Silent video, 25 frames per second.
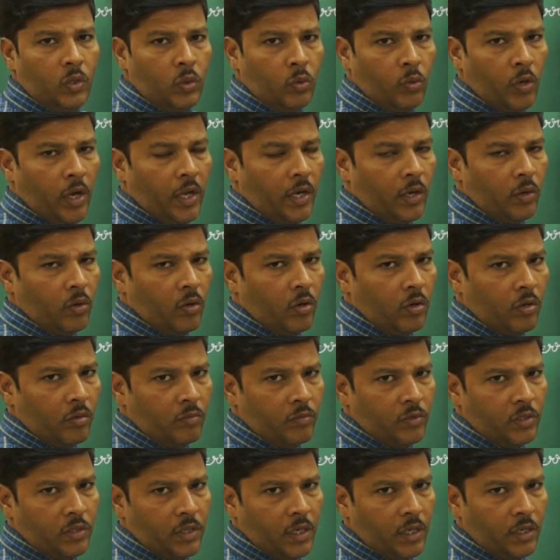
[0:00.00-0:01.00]
two iron
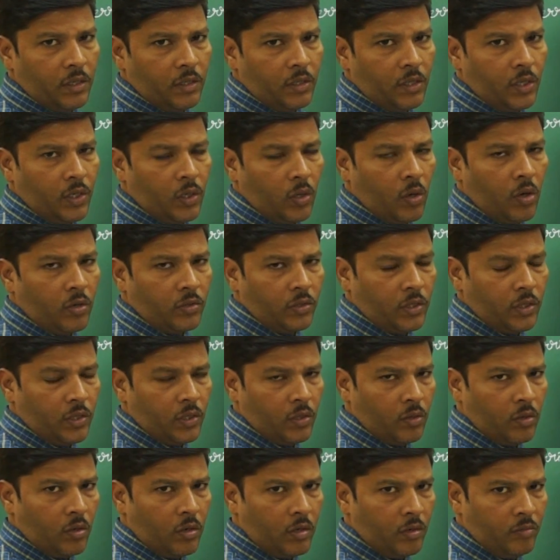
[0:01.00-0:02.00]
atoms and three
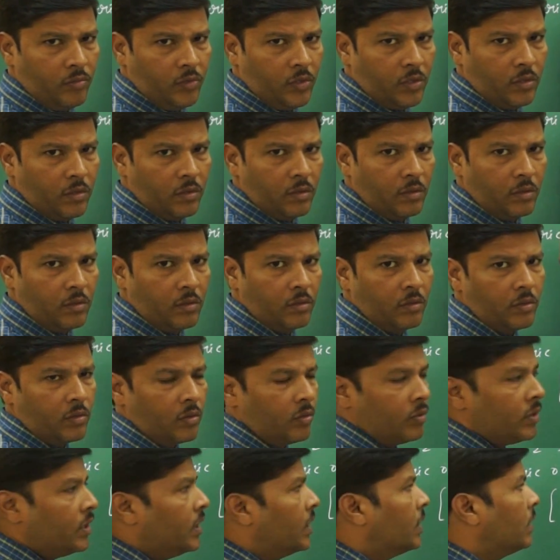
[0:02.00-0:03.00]
oxygen atoms.
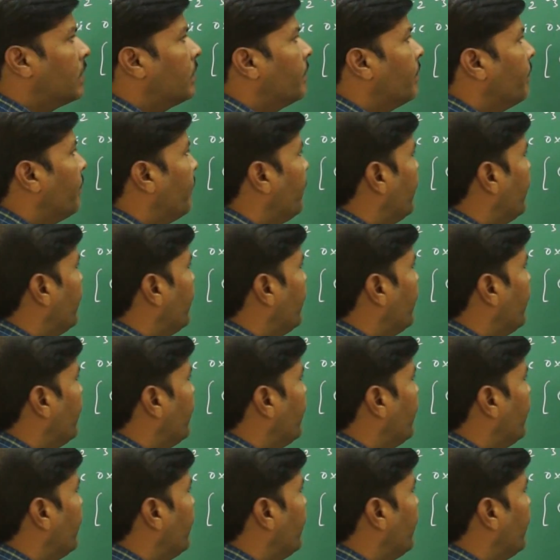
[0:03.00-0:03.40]
So here